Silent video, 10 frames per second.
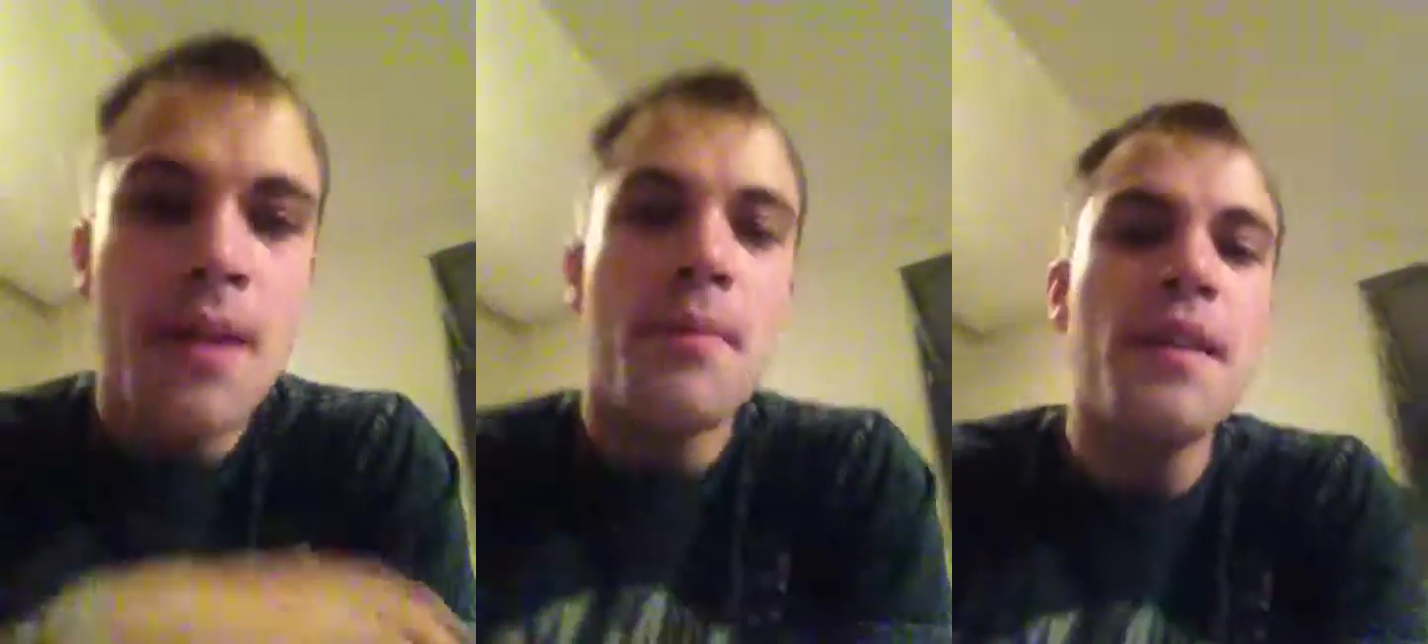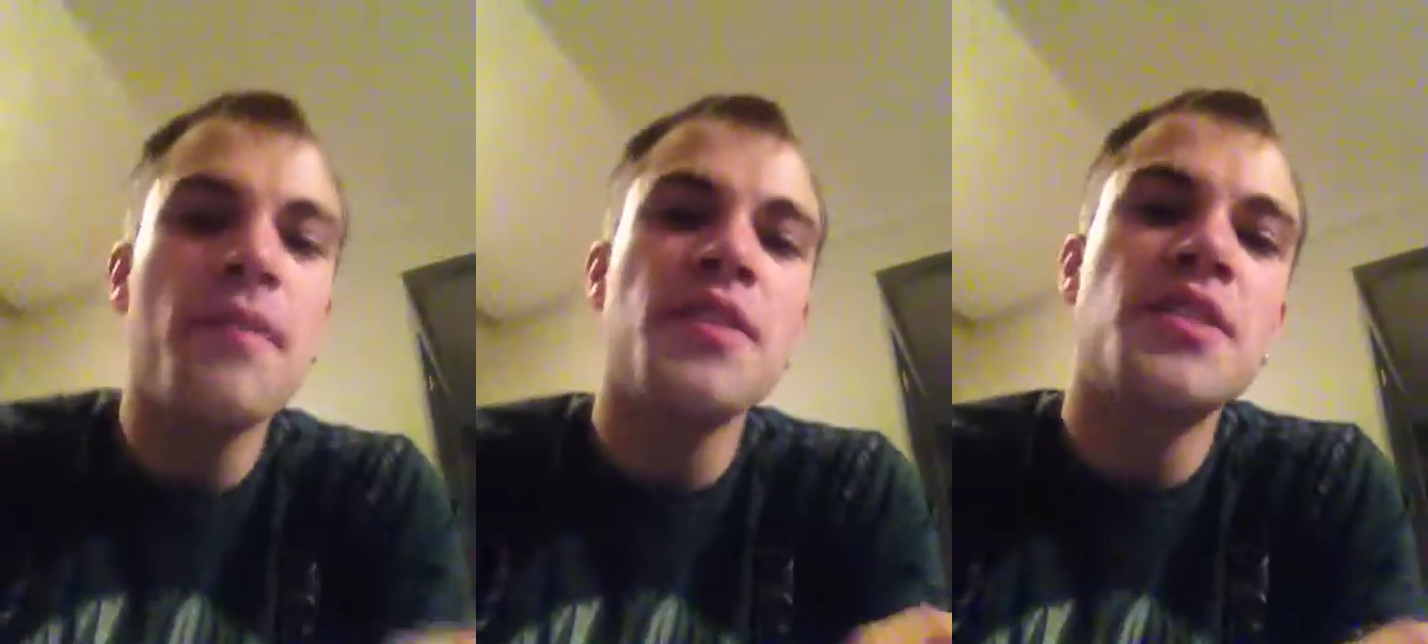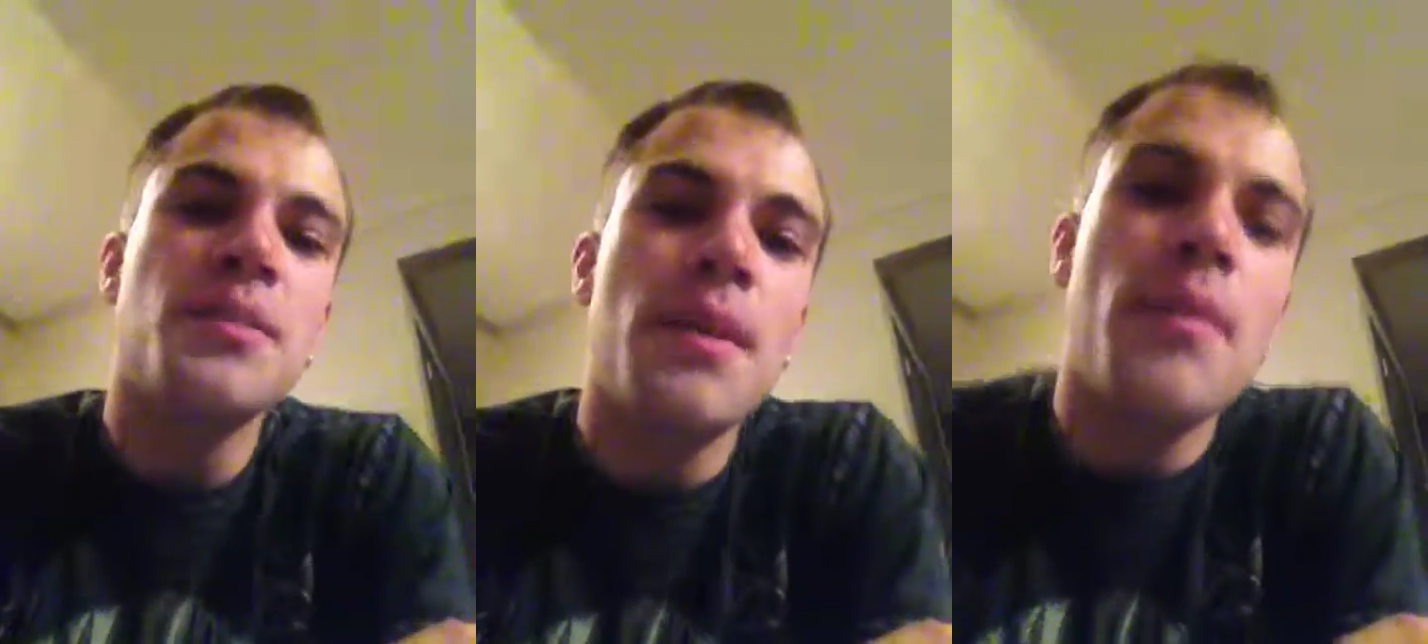My friends,
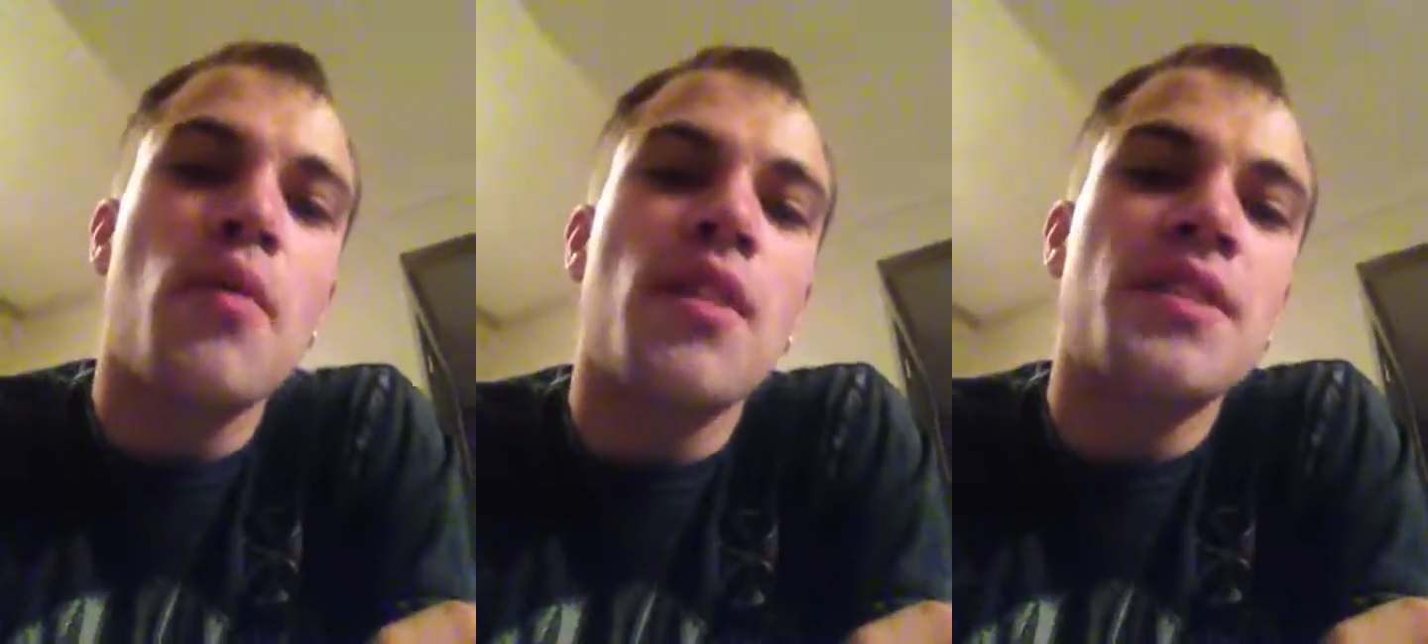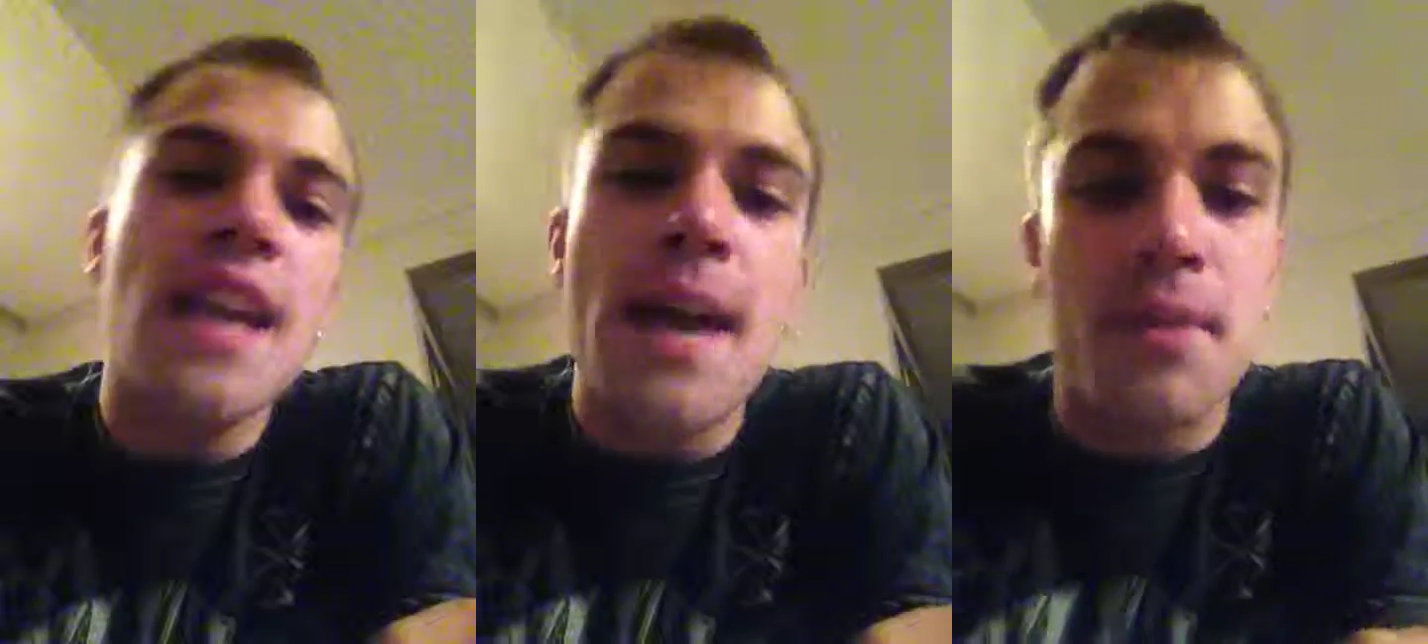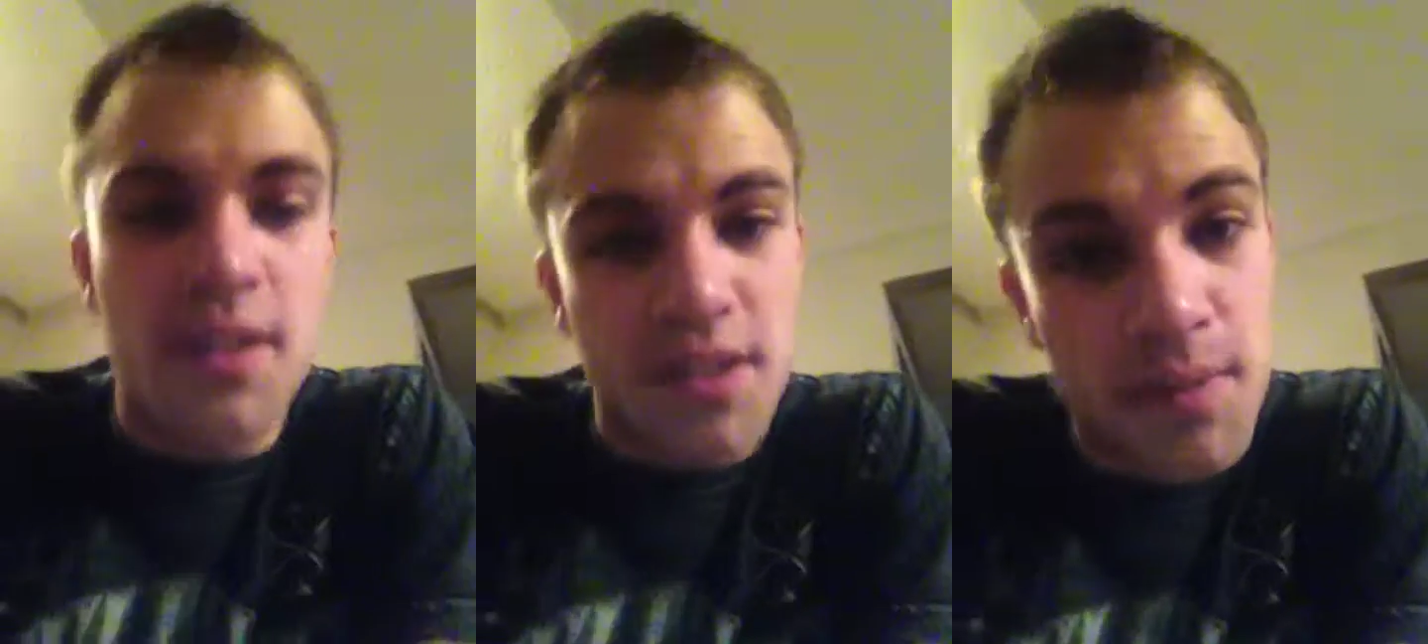he made me watch
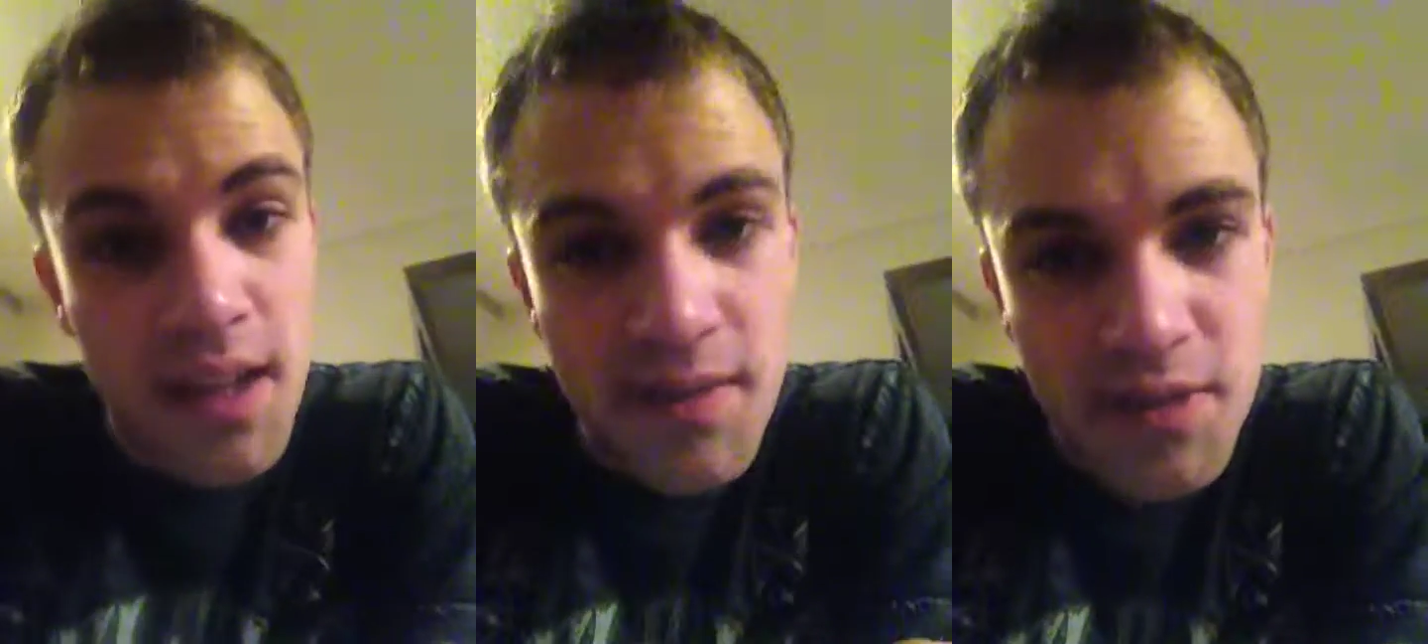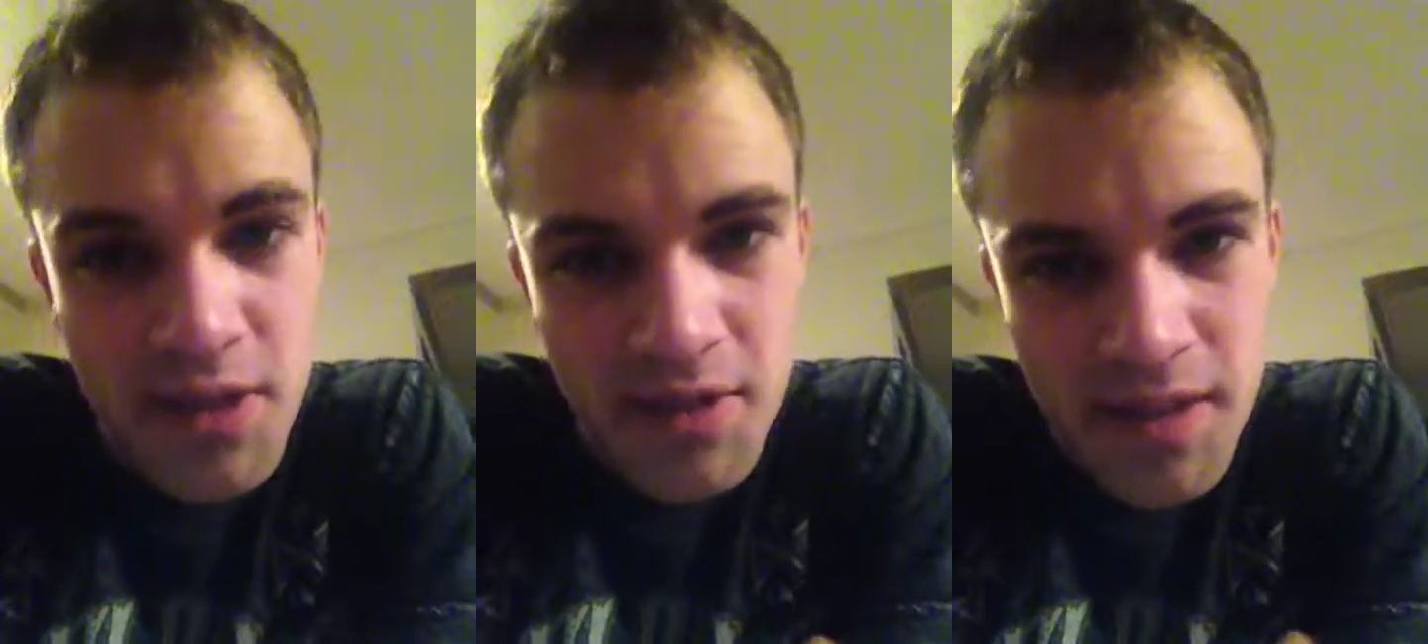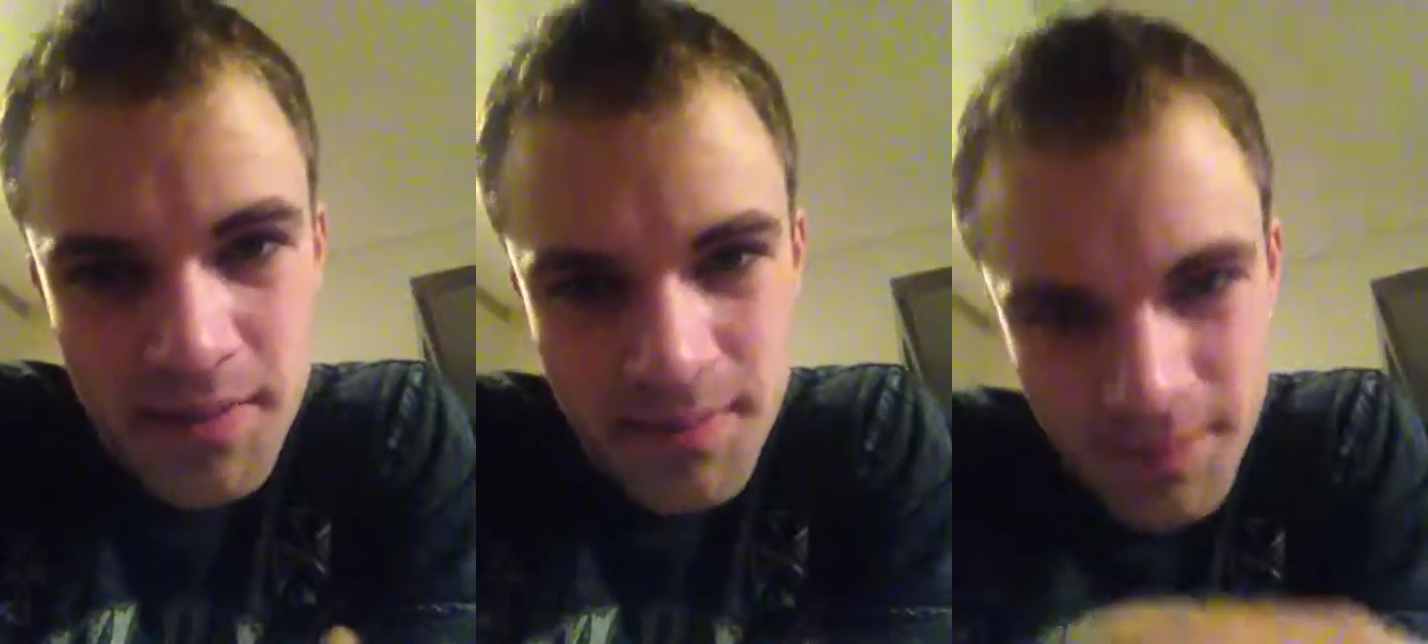Capitalism, a Love Story.